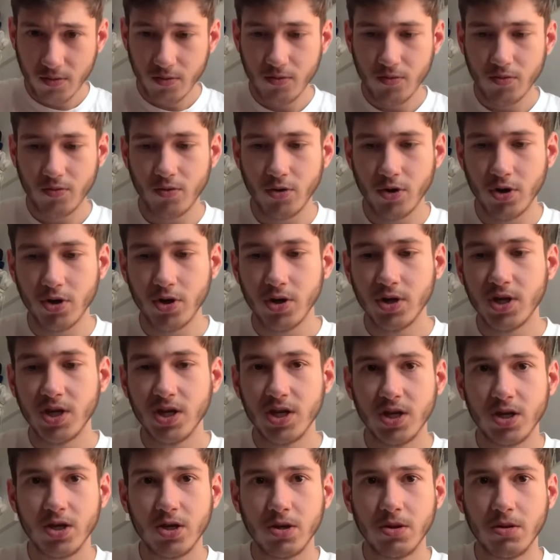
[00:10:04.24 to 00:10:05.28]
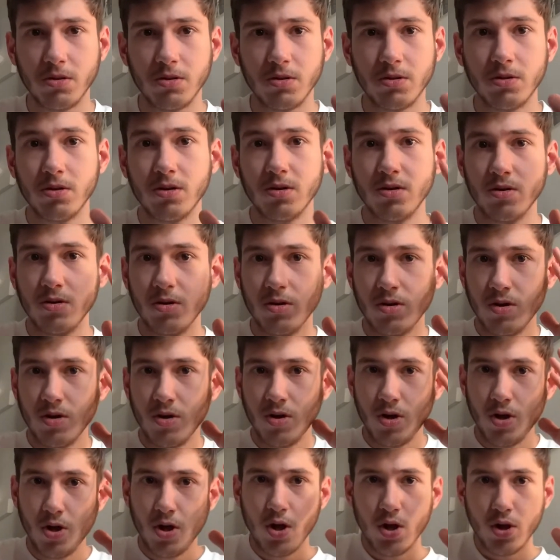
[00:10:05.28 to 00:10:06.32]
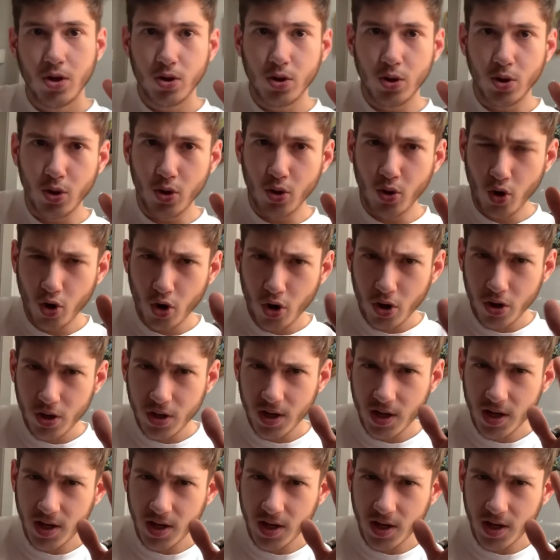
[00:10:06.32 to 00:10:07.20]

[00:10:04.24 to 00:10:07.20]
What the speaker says: where he can learn